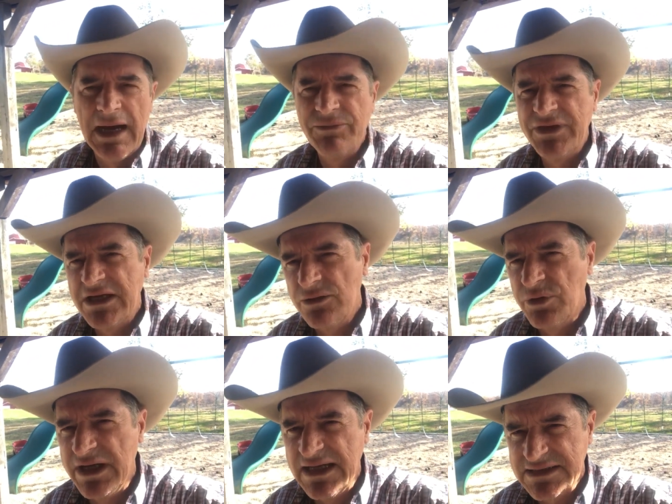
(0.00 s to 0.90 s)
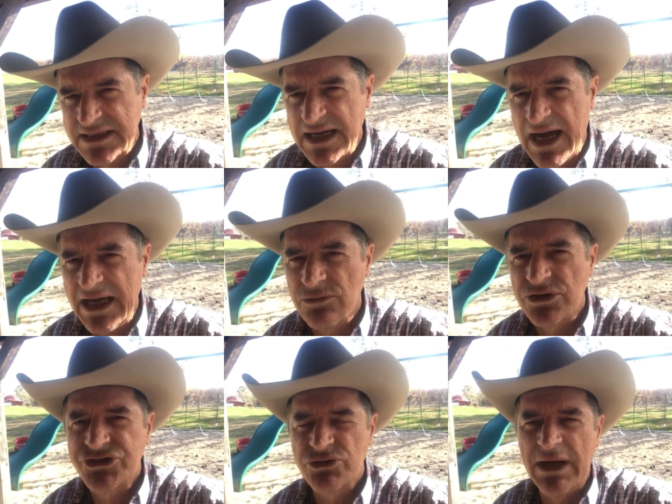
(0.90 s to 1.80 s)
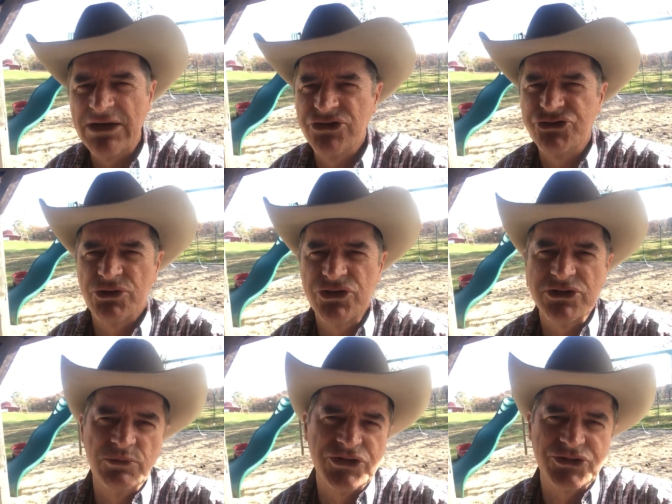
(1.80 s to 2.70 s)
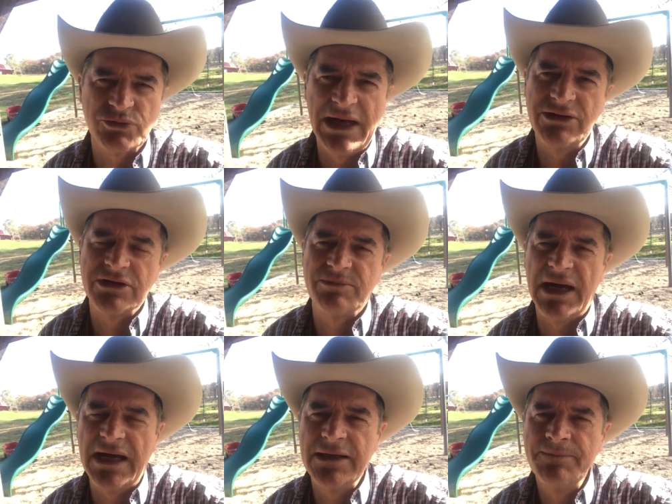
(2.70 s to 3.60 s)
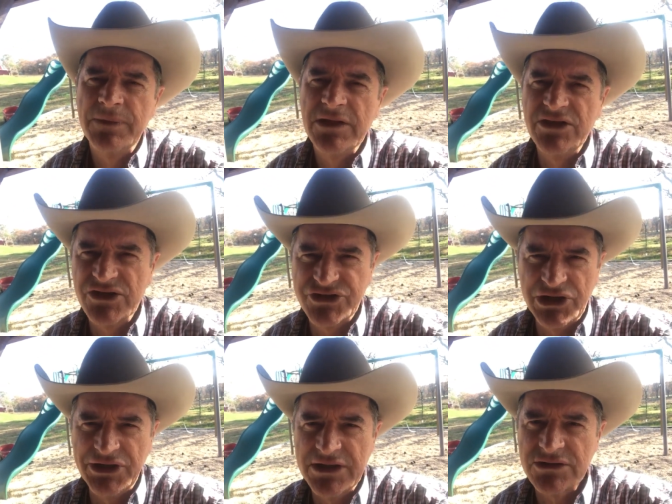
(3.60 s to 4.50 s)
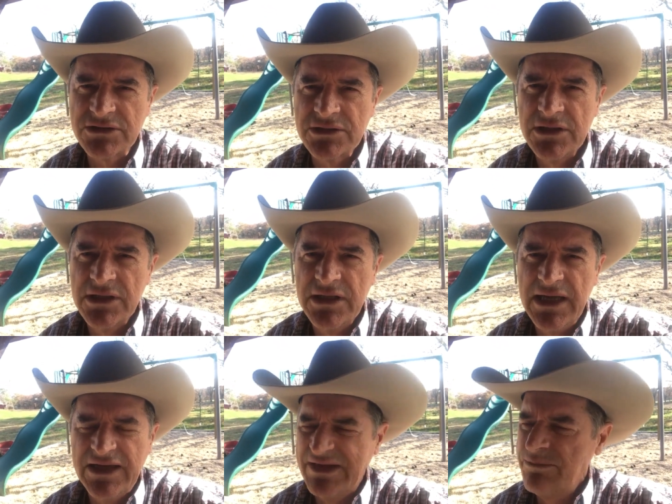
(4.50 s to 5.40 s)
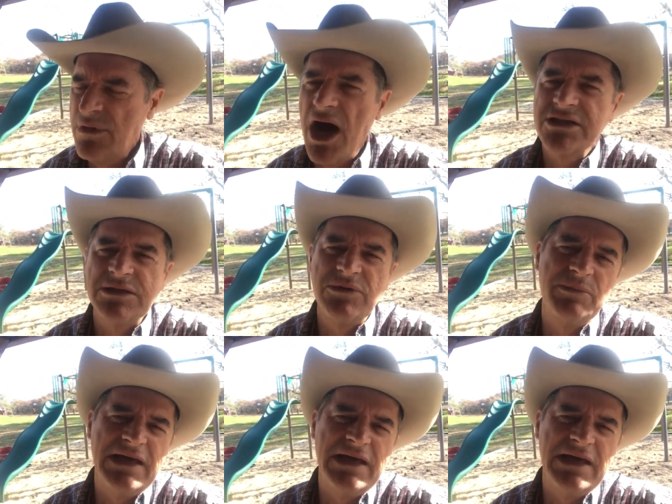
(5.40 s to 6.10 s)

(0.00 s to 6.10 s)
I'm thinking when Hezekiah was surrounded, Jerusalem was surrounded by the Assyrians, and they mocked them and